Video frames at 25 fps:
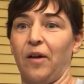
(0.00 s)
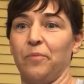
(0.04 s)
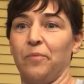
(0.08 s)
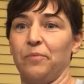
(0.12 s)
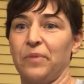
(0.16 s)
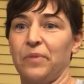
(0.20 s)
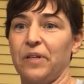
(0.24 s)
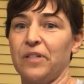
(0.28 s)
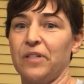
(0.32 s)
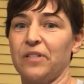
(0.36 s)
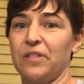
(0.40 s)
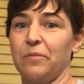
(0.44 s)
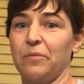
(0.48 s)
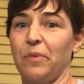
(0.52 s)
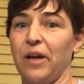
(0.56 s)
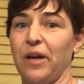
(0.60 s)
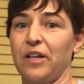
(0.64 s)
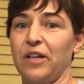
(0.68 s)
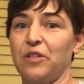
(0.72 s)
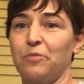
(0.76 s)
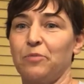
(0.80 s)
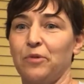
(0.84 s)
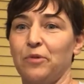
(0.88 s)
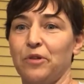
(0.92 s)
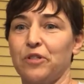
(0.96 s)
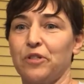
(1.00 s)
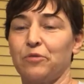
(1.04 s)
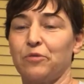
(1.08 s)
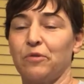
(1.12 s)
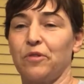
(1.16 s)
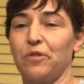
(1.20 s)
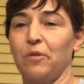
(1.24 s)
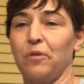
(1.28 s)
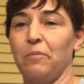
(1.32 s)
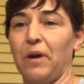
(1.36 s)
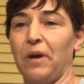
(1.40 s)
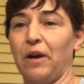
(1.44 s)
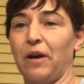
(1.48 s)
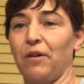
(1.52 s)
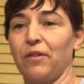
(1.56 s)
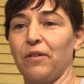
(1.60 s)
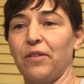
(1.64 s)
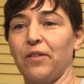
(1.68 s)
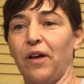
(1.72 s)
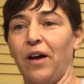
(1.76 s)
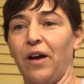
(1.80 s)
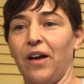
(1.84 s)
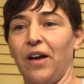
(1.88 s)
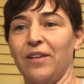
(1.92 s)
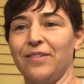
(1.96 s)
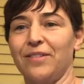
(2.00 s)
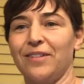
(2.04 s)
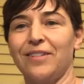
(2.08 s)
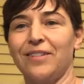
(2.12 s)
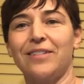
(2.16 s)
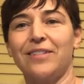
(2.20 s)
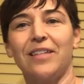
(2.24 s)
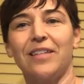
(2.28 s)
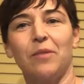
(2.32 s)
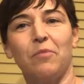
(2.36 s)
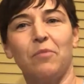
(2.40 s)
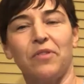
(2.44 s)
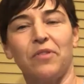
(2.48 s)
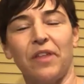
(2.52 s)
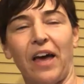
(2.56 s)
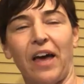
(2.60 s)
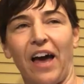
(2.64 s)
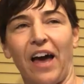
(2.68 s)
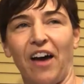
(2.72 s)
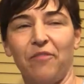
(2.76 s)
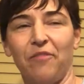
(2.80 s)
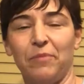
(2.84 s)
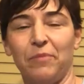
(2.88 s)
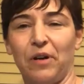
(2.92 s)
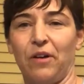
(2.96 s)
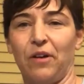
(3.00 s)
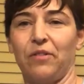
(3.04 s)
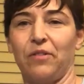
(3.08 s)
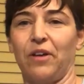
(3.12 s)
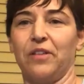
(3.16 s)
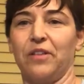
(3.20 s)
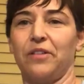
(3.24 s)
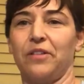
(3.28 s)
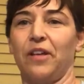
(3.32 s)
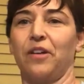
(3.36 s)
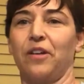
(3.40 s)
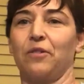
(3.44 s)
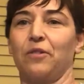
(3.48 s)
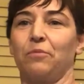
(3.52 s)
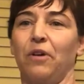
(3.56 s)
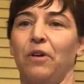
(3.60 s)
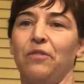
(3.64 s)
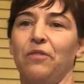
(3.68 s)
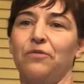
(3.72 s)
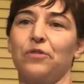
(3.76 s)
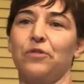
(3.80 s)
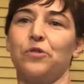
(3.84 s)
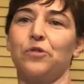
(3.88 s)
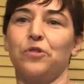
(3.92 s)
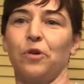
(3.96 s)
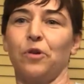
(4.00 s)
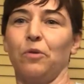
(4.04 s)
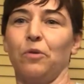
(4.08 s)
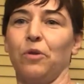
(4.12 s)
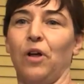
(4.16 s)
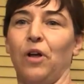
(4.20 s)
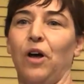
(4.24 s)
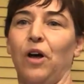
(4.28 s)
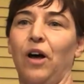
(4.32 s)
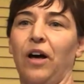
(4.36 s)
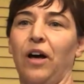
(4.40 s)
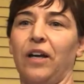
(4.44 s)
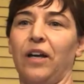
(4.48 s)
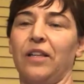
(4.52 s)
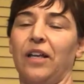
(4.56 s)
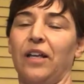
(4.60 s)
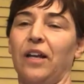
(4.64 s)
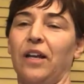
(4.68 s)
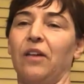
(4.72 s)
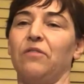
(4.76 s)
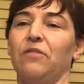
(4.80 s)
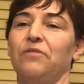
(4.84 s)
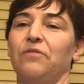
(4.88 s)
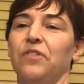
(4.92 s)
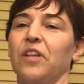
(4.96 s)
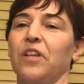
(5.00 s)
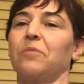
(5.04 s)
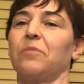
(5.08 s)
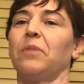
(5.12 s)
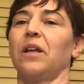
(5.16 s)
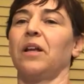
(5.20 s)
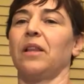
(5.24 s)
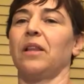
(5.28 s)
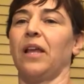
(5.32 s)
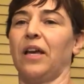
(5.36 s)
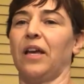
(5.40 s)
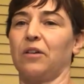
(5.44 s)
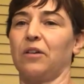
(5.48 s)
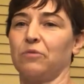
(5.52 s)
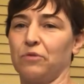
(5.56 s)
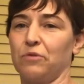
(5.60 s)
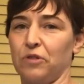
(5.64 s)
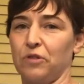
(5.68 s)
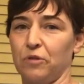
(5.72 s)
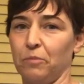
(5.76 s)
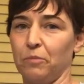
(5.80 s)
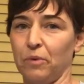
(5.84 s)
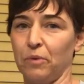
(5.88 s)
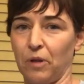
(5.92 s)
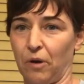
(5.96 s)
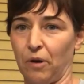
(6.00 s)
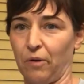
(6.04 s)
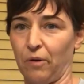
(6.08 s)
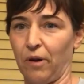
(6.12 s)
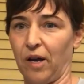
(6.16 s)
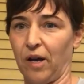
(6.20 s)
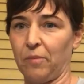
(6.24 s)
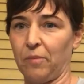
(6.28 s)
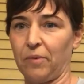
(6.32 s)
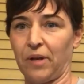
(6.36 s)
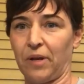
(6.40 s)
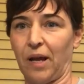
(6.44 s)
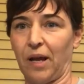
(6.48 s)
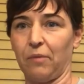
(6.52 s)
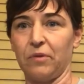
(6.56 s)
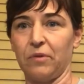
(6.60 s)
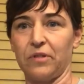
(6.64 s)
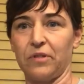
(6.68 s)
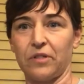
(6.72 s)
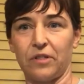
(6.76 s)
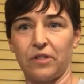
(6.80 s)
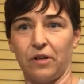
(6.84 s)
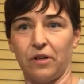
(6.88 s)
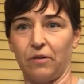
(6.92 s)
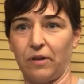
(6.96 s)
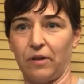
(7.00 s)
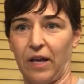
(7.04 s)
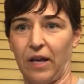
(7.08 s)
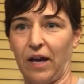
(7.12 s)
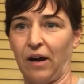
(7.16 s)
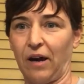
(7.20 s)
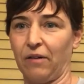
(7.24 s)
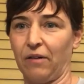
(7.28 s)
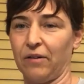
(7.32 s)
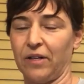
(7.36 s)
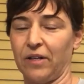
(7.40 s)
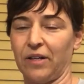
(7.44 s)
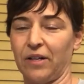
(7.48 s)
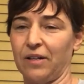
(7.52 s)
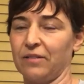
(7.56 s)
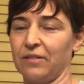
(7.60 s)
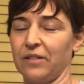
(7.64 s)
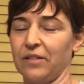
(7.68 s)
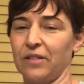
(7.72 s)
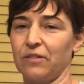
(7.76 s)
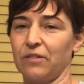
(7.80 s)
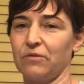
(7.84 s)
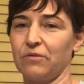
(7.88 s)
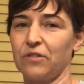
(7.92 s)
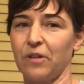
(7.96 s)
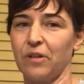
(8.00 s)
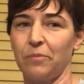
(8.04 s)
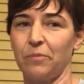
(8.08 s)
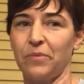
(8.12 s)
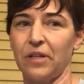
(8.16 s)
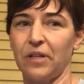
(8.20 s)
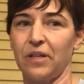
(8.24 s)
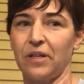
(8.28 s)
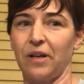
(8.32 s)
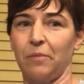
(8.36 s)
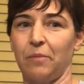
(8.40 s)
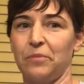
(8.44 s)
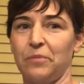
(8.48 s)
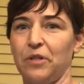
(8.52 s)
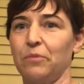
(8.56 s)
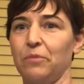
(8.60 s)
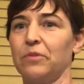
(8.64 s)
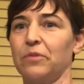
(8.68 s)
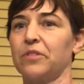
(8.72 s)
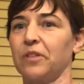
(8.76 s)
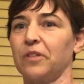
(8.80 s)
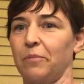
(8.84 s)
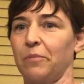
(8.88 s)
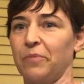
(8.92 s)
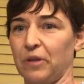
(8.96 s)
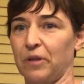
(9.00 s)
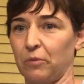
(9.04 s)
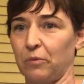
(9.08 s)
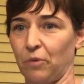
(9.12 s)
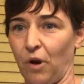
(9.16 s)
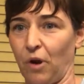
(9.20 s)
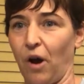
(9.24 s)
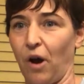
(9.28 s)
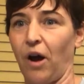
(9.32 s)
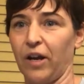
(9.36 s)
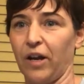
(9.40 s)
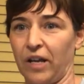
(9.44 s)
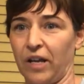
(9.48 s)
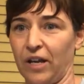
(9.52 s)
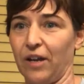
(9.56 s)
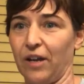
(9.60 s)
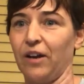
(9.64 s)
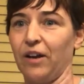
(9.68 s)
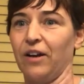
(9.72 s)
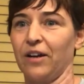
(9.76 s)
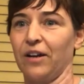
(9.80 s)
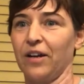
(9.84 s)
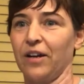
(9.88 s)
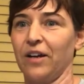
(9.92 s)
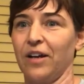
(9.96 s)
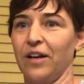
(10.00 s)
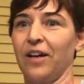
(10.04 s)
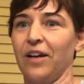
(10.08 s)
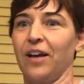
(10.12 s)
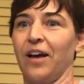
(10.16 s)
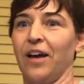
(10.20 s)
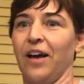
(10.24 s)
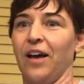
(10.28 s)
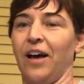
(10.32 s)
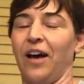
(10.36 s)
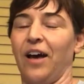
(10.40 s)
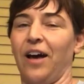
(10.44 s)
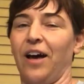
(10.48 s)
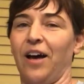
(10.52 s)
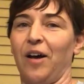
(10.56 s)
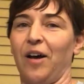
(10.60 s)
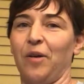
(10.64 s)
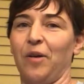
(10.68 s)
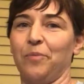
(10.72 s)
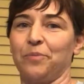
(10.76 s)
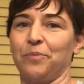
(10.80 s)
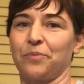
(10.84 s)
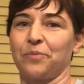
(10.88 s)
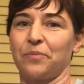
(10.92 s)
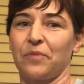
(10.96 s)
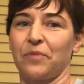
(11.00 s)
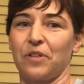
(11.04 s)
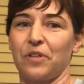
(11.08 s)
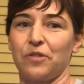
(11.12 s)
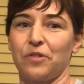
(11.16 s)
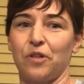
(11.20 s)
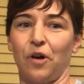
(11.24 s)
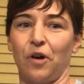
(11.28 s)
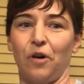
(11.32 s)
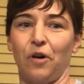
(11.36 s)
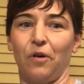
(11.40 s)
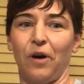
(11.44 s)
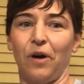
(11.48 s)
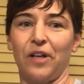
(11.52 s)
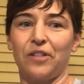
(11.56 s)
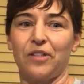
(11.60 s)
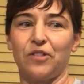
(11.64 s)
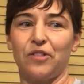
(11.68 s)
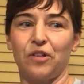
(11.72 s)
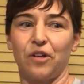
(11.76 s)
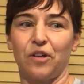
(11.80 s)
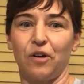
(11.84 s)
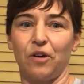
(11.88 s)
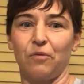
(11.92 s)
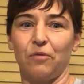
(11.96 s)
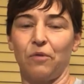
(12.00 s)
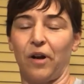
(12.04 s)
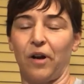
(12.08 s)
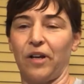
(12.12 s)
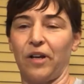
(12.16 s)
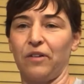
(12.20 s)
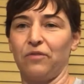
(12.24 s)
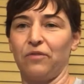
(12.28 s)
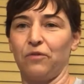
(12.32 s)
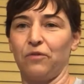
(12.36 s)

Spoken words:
because in my experience with the marathons and same with the half marathons, I could run for so long and then I feel like my legs would just blow up and I would slow down. And I was like, I'm doing something wrong here. So I took a running